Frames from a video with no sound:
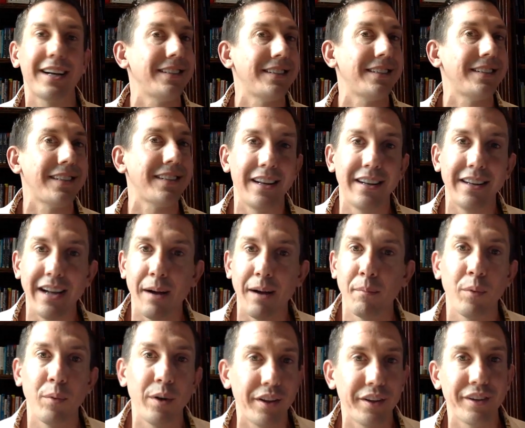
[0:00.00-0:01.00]
and said,
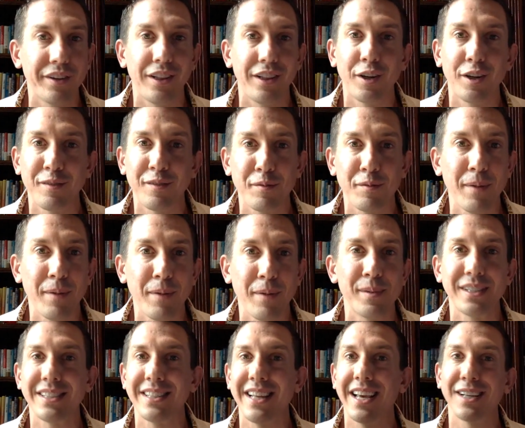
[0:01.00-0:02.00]
I'm willing to learn from my
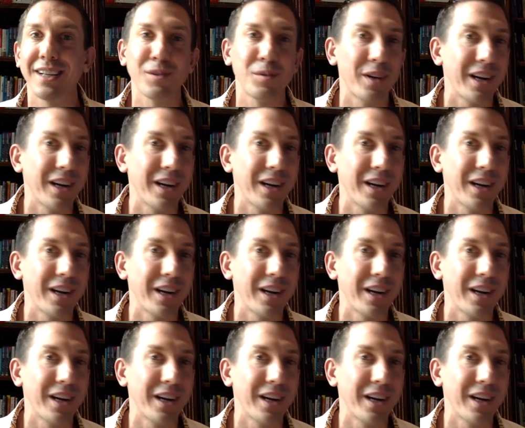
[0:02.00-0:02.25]
mistakes.